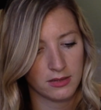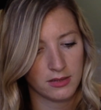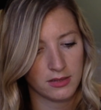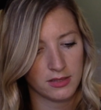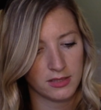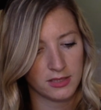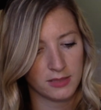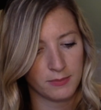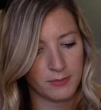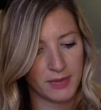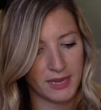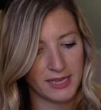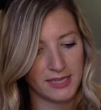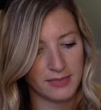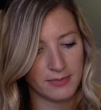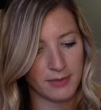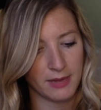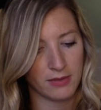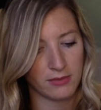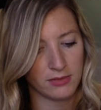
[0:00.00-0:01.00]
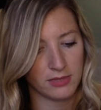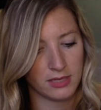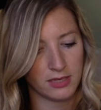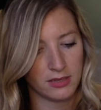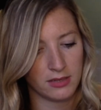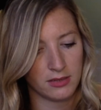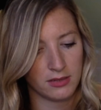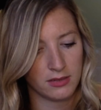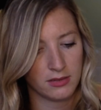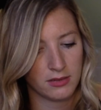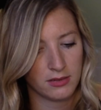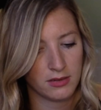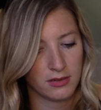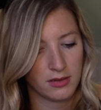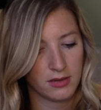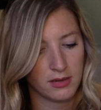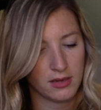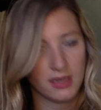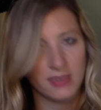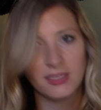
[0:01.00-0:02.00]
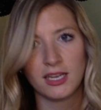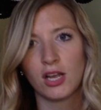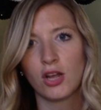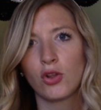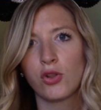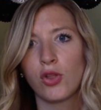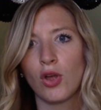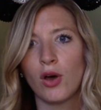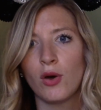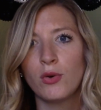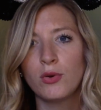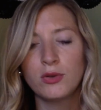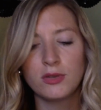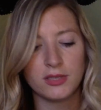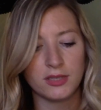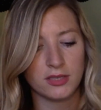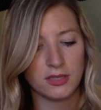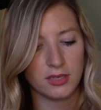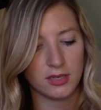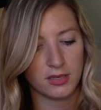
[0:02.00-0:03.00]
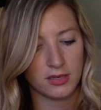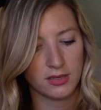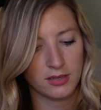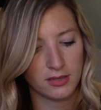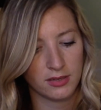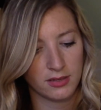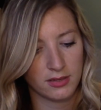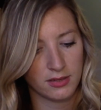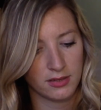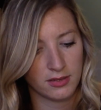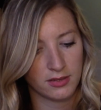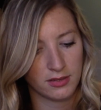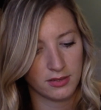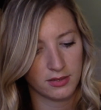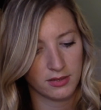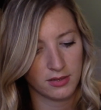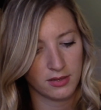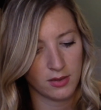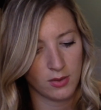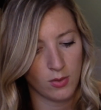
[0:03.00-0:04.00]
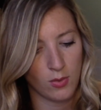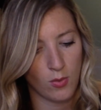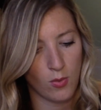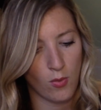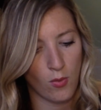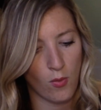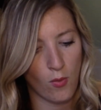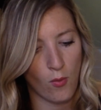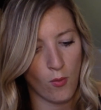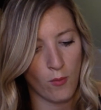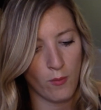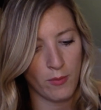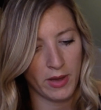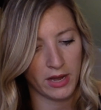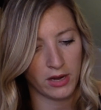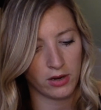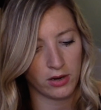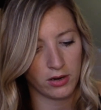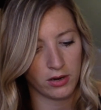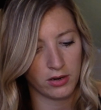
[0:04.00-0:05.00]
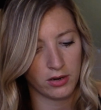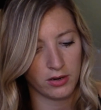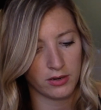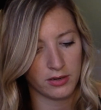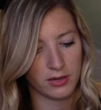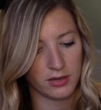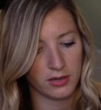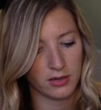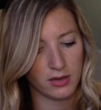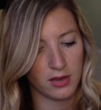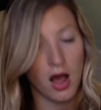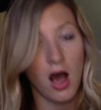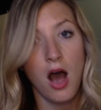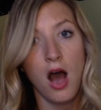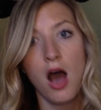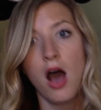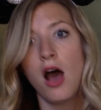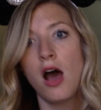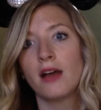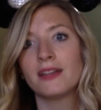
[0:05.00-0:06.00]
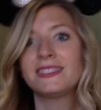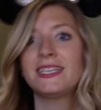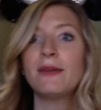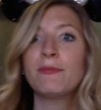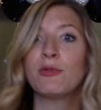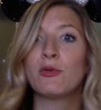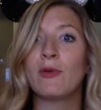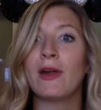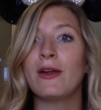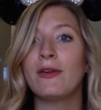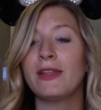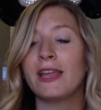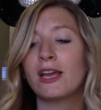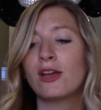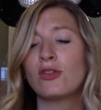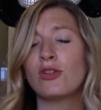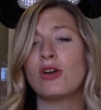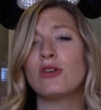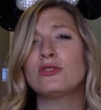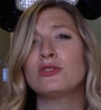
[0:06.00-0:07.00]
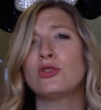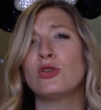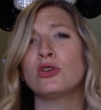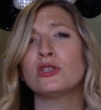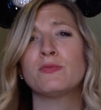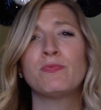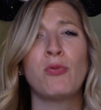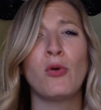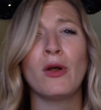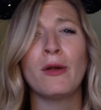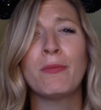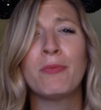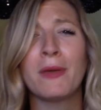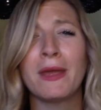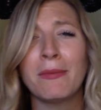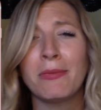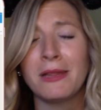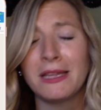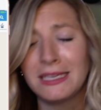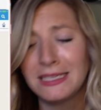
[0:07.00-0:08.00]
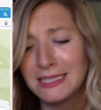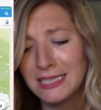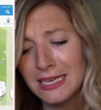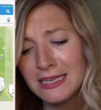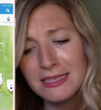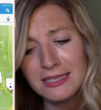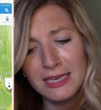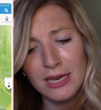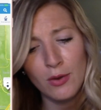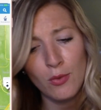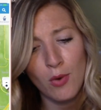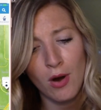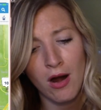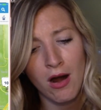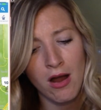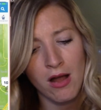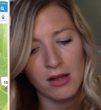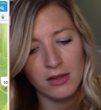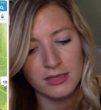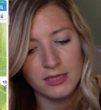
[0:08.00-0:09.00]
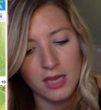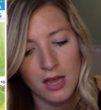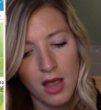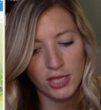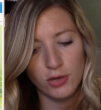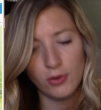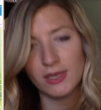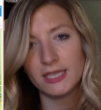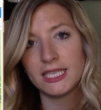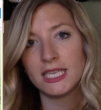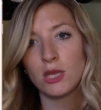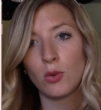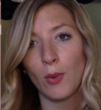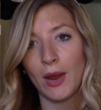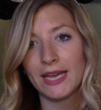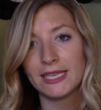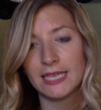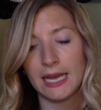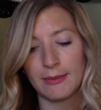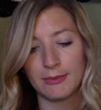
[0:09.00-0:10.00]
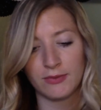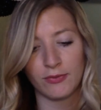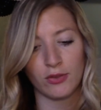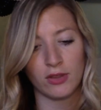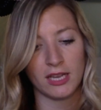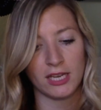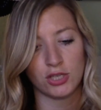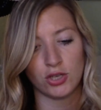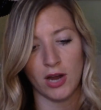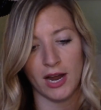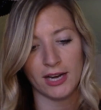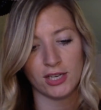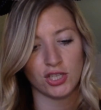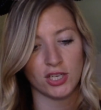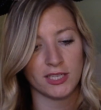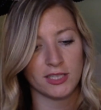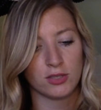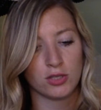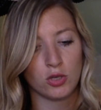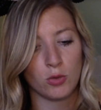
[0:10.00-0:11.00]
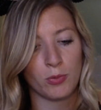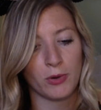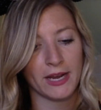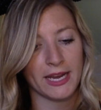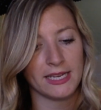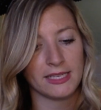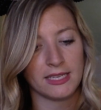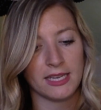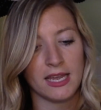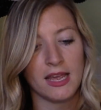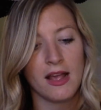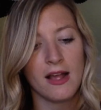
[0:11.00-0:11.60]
Space Mountain. Is it closed? Oh my god. Temporarily closed those poor people in Disney World. You can see the wait times for the attractions, super easy.